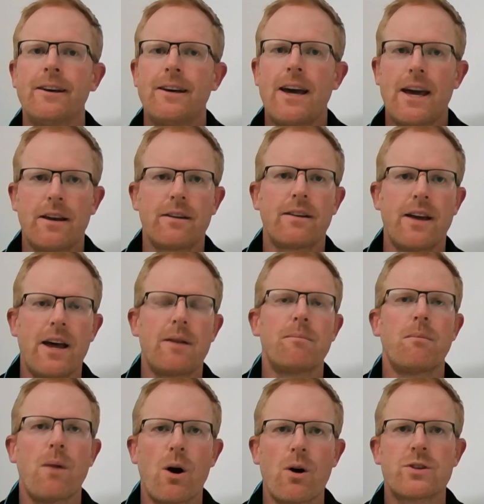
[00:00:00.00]
And
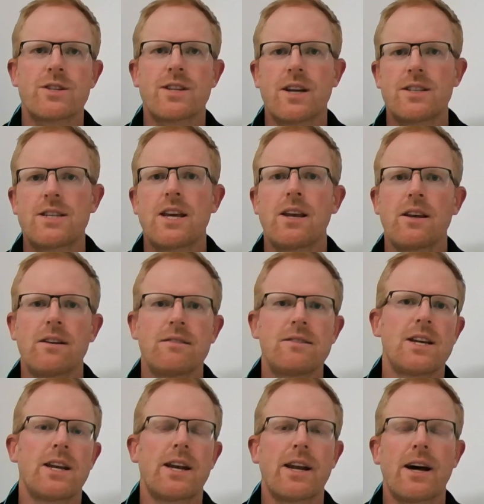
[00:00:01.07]
most are 10
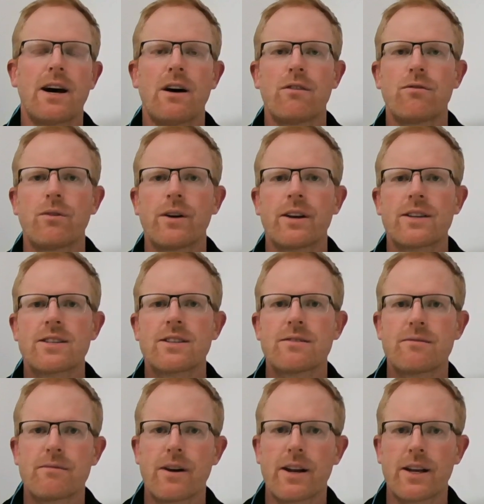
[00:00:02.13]
and a half weeks,
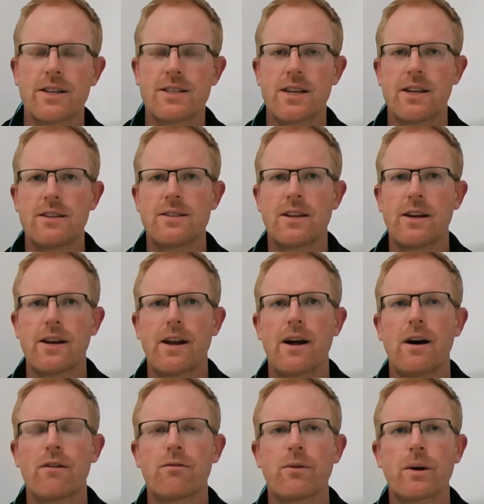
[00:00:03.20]
running a 10 and a
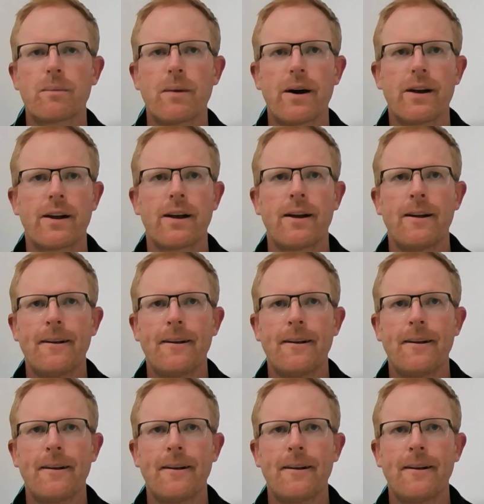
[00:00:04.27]
half week mating.